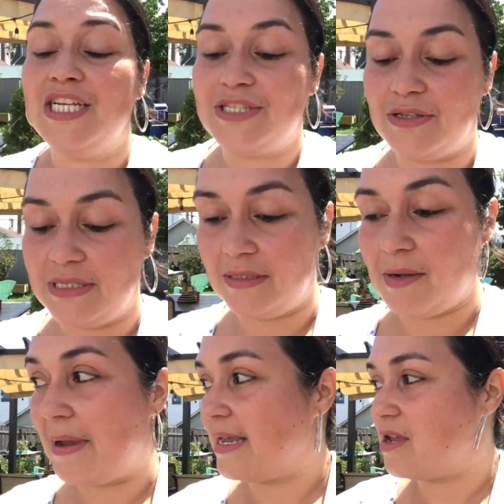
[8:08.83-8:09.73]
So this is
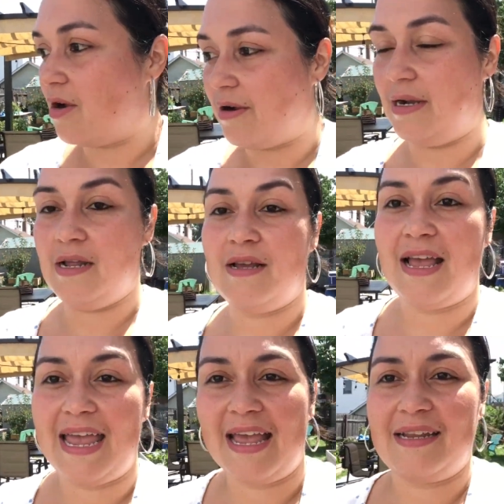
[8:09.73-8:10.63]
our backyard,
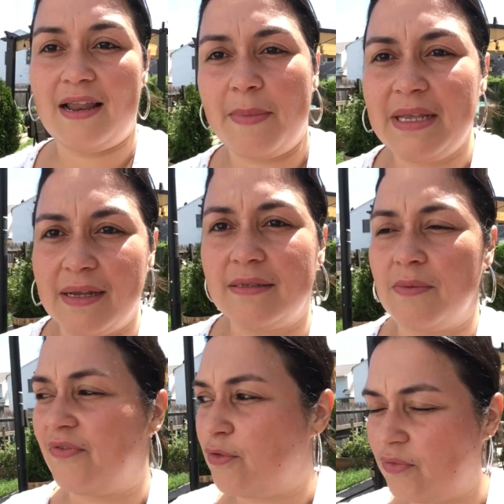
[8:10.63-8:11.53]
and I'm gonna get
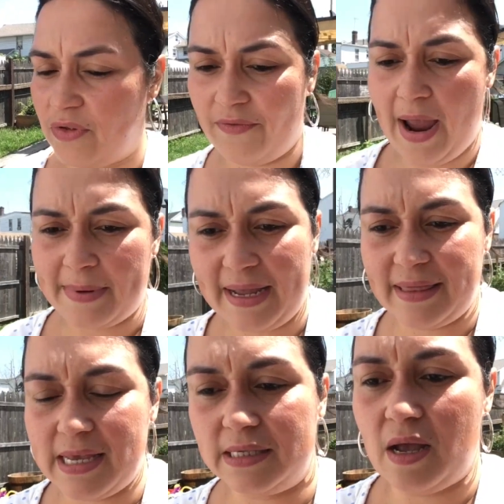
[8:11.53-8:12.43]
some food for the rabbit. I
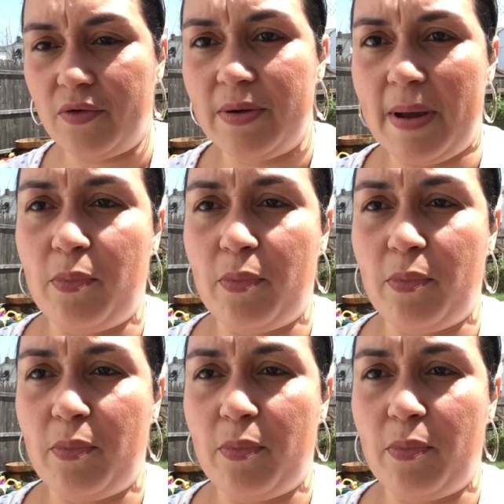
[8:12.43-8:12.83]
think he's hungry, my